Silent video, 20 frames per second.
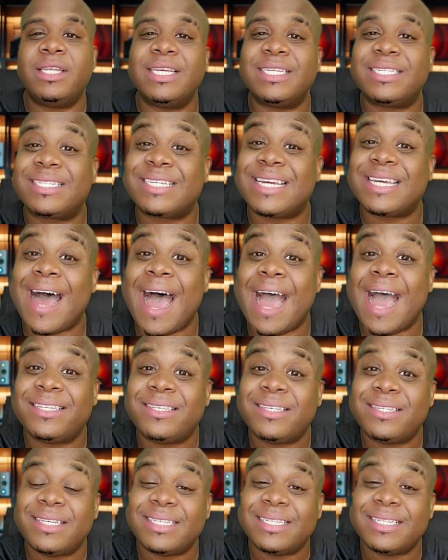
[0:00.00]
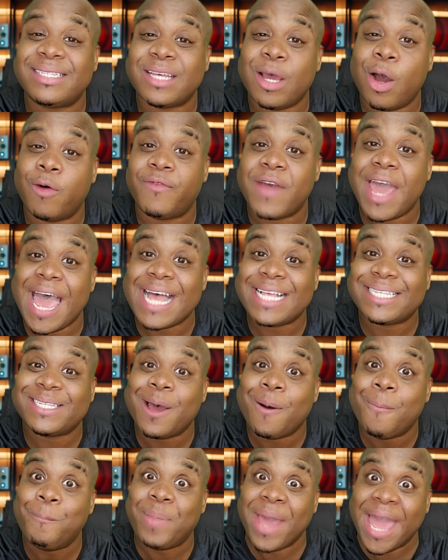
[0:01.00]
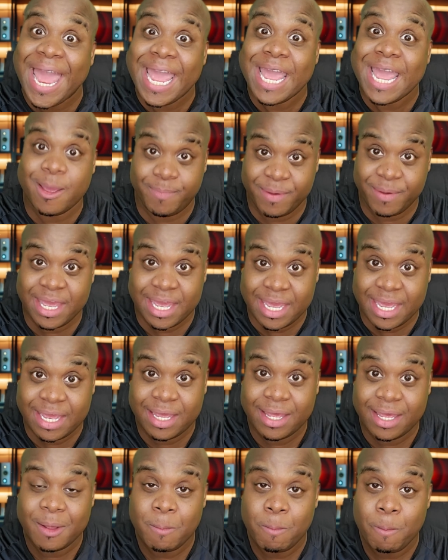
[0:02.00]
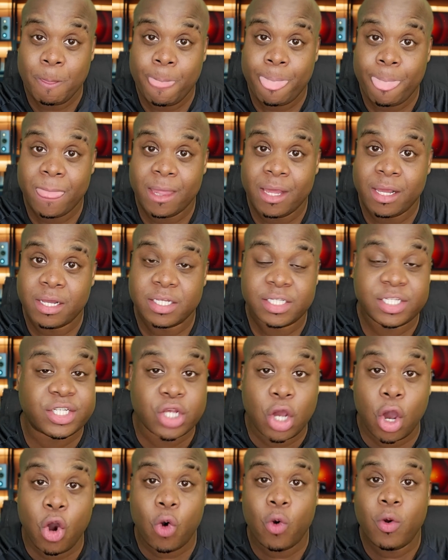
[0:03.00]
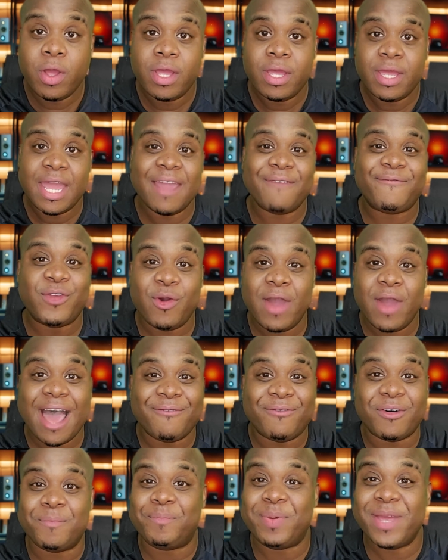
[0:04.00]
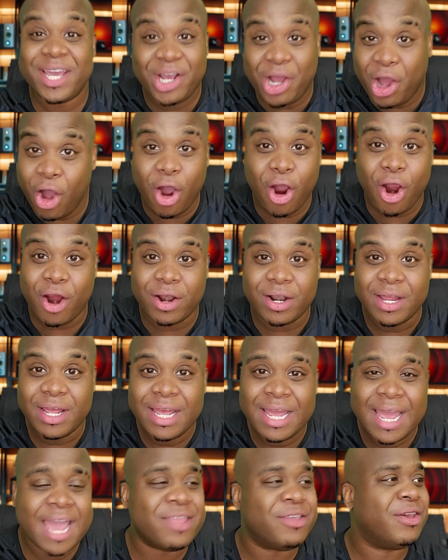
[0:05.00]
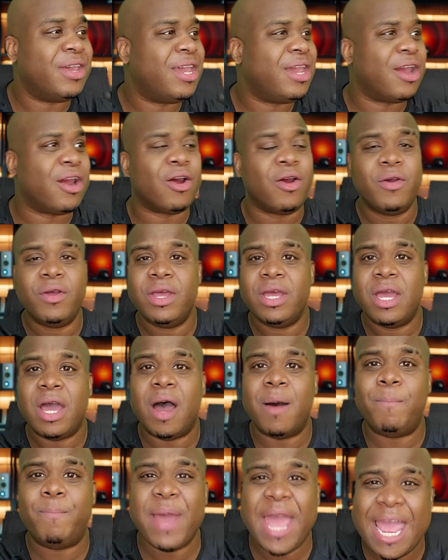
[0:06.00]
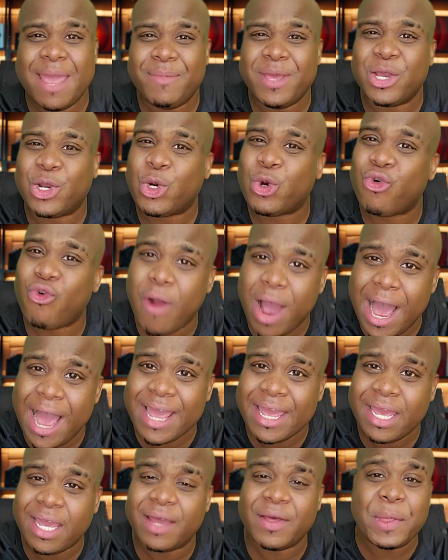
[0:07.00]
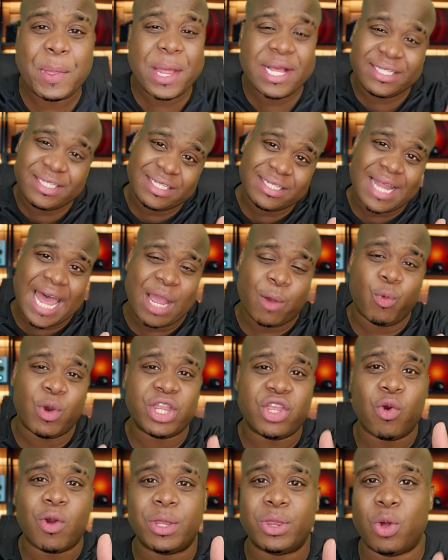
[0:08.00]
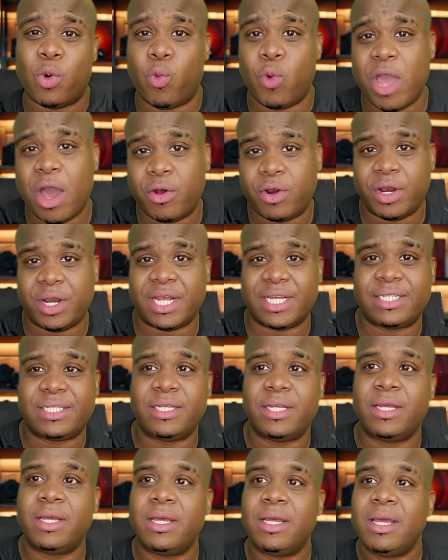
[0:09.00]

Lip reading: disguises itself as a baby. So if you have a big heart and you hear a baby crying, and this is like when you're in the wilderness.